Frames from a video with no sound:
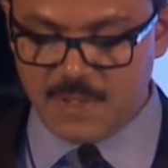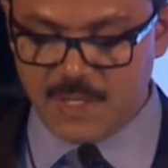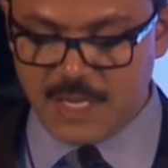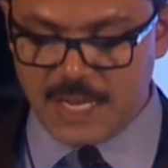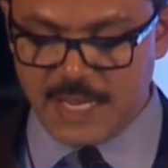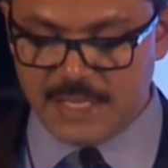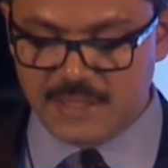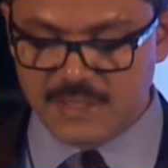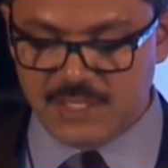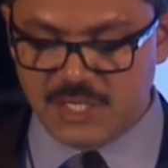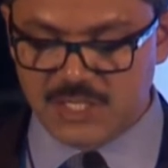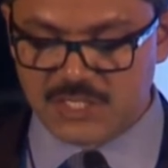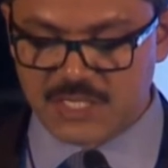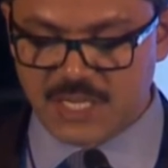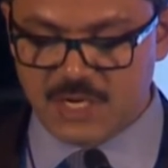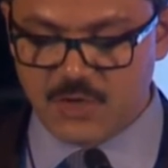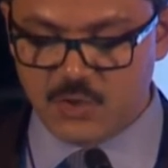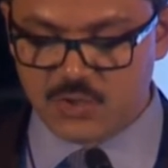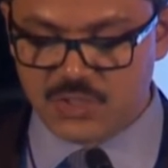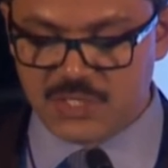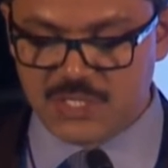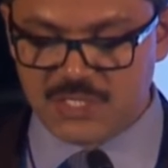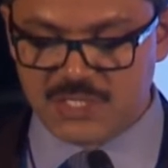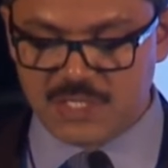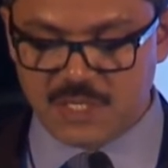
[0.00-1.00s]
And these L O
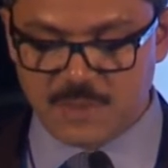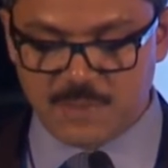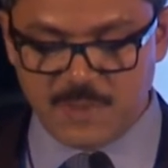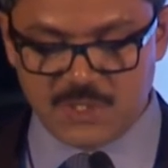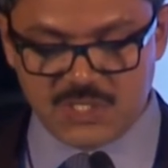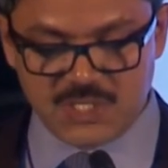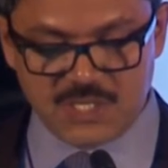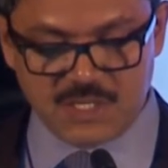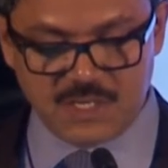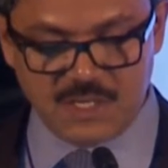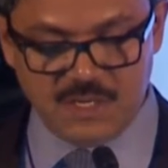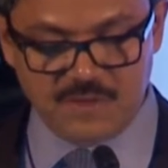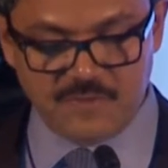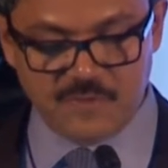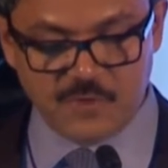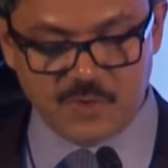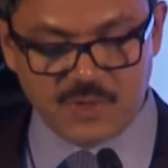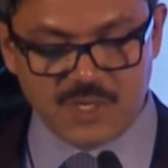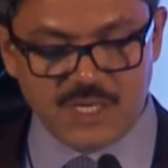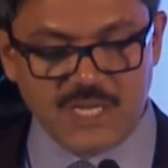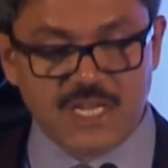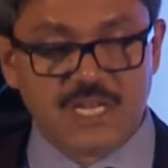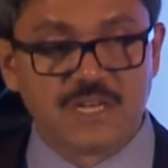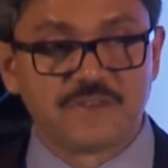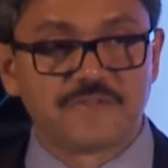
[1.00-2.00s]
Cs are basically for
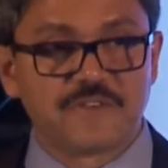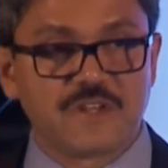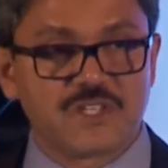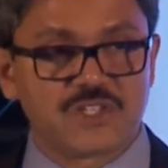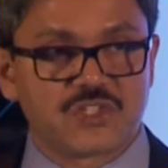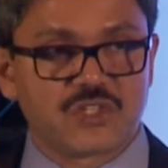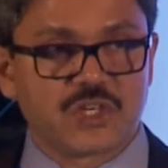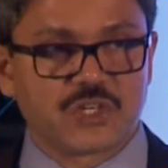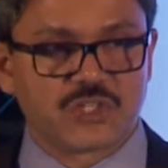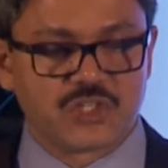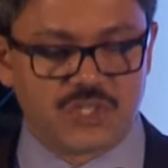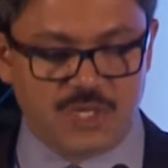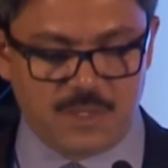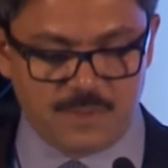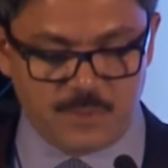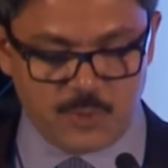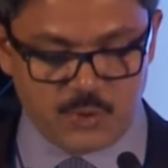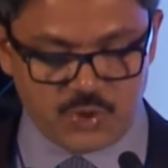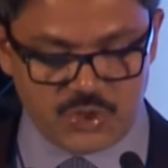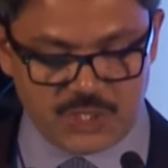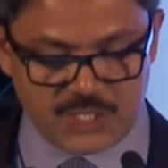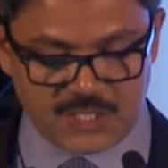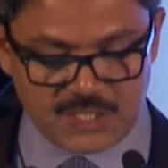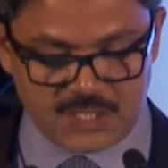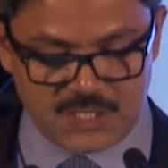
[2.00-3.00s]
key infrastructural
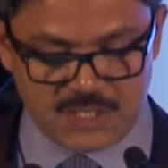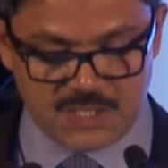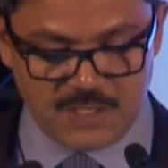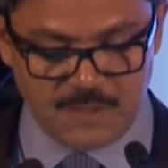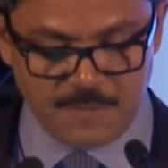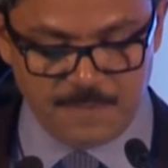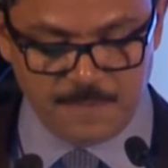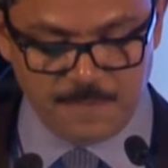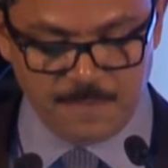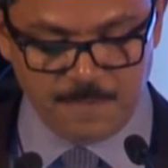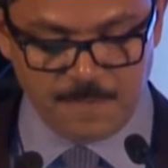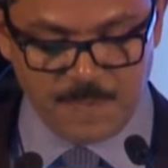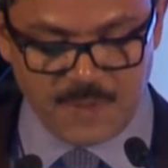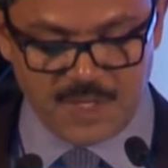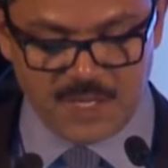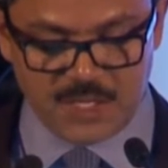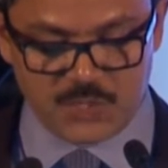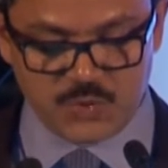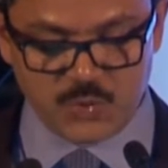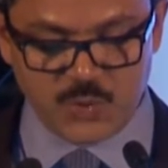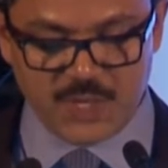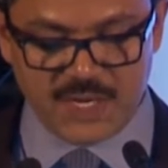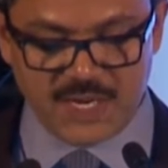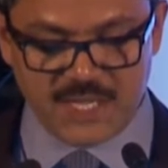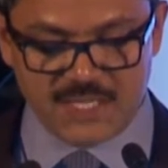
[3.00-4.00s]
projects uh,
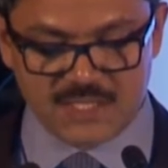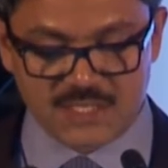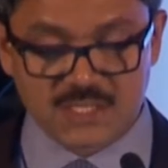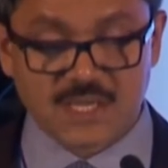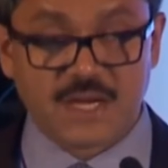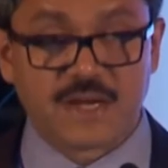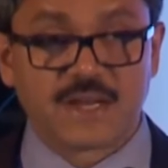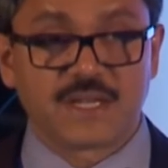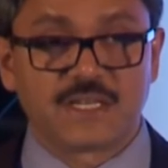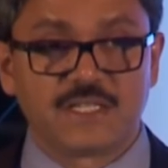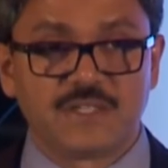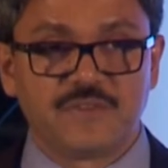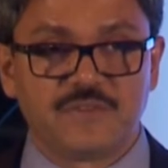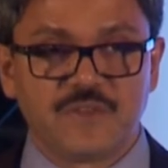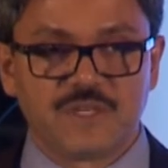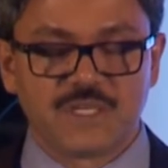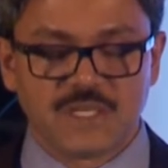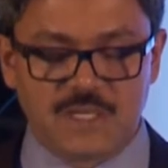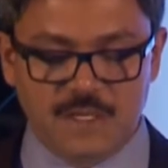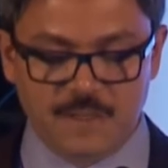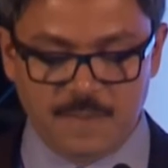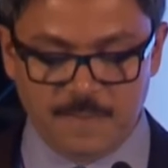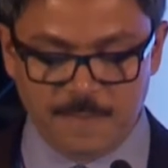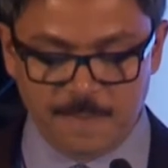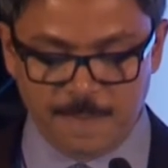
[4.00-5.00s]
to enhance connectivity.